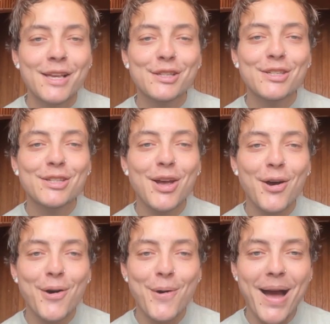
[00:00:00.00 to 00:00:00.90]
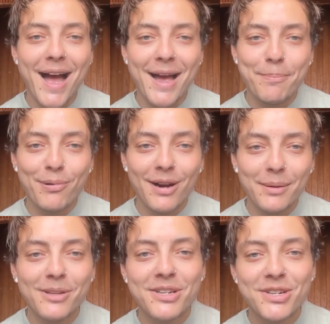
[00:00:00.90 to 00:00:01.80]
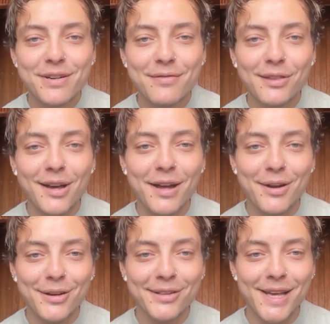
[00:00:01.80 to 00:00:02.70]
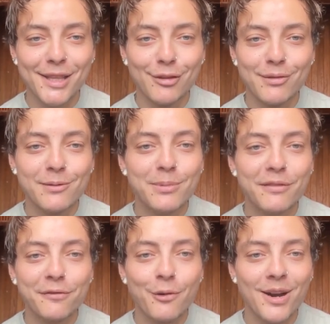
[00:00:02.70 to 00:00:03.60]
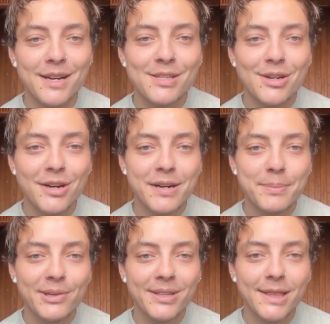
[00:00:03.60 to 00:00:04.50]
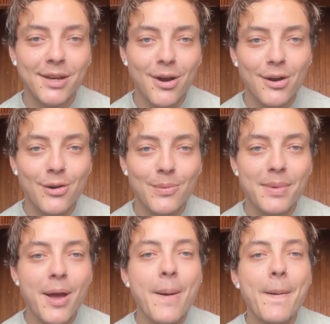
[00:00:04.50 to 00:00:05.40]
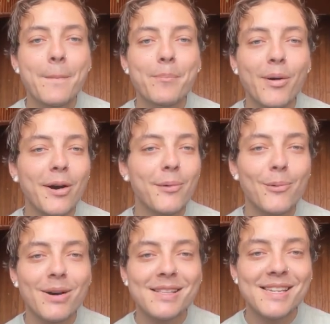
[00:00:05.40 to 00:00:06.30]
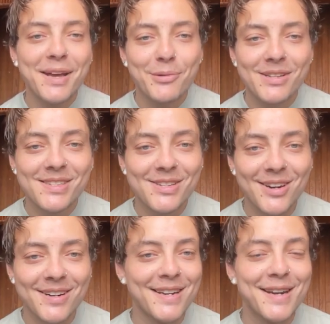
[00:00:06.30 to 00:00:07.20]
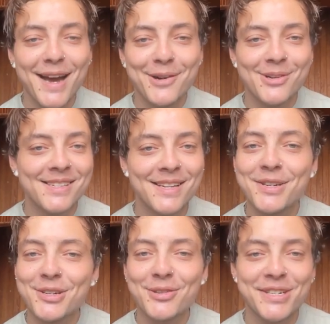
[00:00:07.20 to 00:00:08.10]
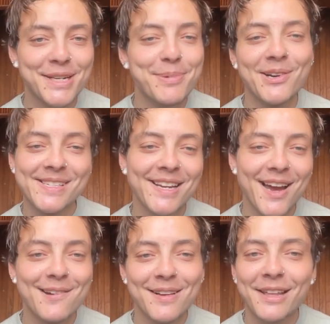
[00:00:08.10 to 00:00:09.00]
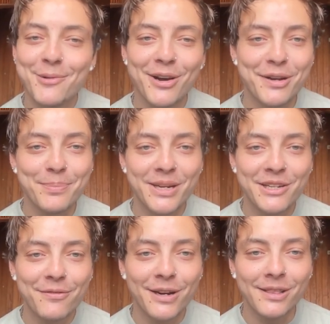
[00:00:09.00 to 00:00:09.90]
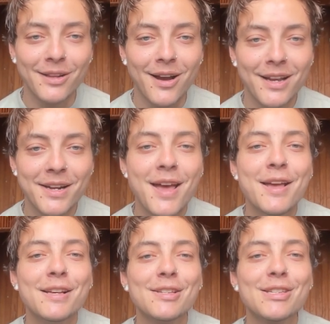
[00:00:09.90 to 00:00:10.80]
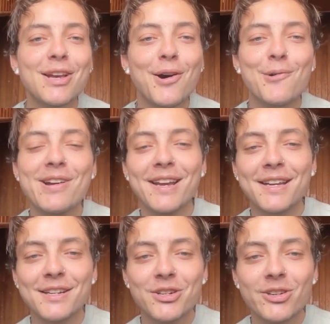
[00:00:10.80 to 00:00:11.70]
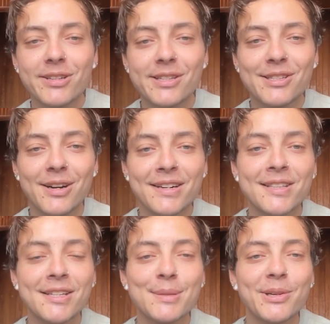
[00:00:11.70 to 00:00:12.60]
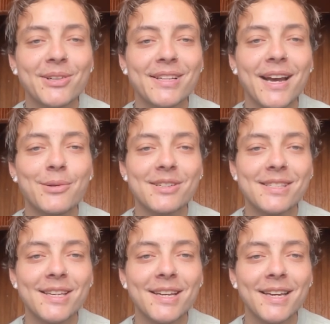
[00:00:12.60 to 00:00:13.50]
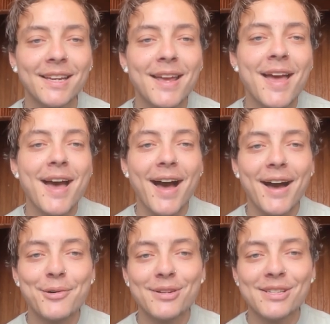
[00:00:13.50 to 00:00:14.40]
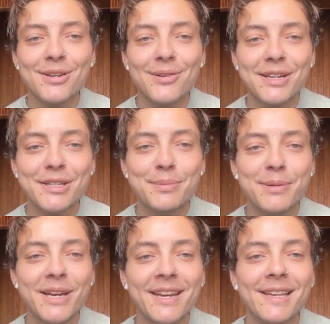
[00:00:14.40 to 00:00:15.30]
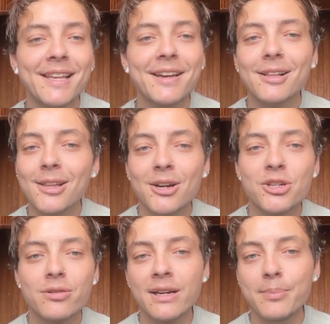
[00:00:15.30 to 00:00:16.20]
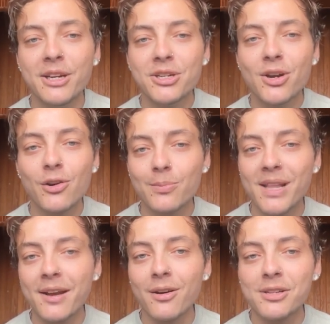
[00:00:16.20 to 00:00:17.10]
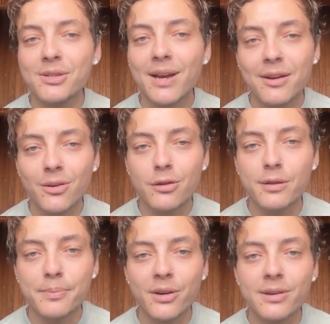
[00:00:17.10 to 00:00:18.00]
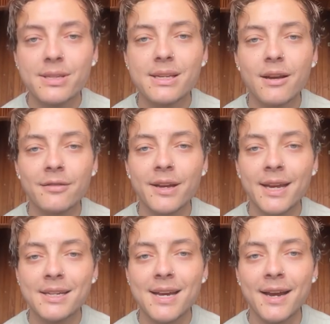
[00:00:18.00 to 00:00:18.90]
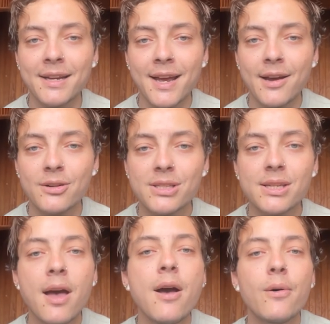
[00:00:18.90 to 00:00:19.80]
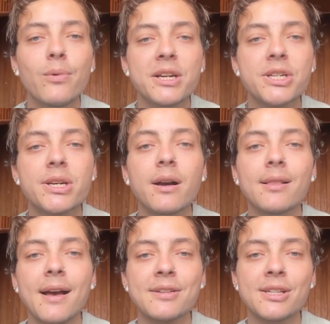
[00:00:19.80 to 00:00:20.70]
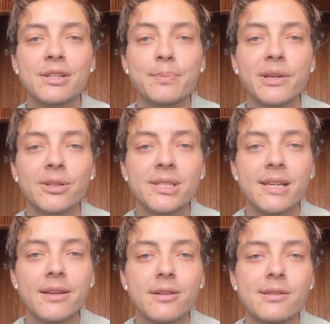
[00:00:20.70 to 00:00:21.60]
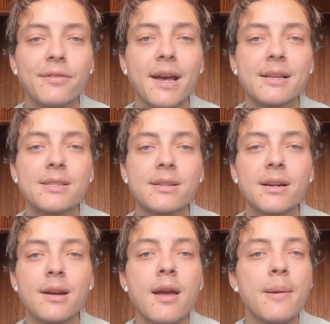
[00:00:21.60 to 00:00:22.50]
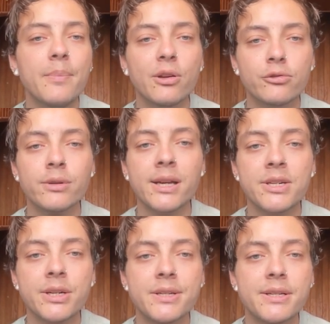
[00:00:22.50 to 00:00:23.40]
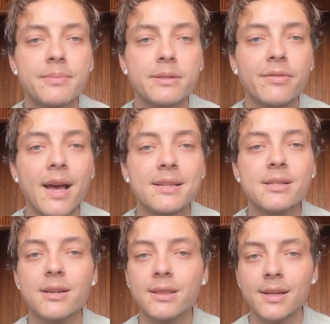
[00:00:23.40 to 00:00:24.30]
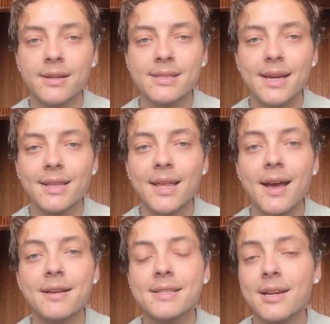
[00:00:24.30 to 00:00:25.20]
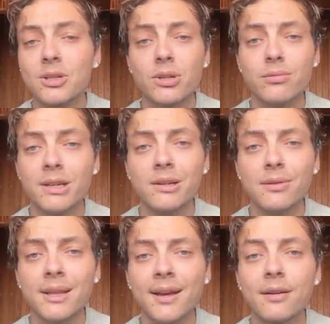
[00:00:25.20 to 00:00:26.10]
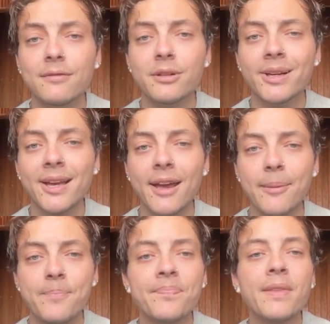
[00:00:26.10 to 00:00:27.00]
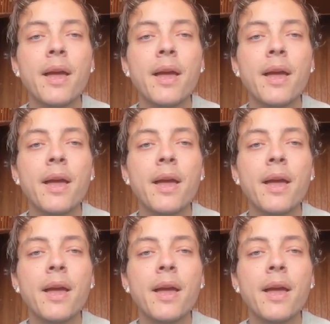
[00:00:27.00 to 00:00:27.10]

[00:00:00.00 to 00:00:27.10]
So I probably should have thought all that through before I started building the home. But once I was started, I was in too deep. I was like, I really want a beachfront lot. So when I initially started this build, I was thinking I was going to be making like a luxury beach home that also had all the perks of a tiny house, which allows you to build skills faster, build relationships faster, things like that. It's actually really, really helpful in game.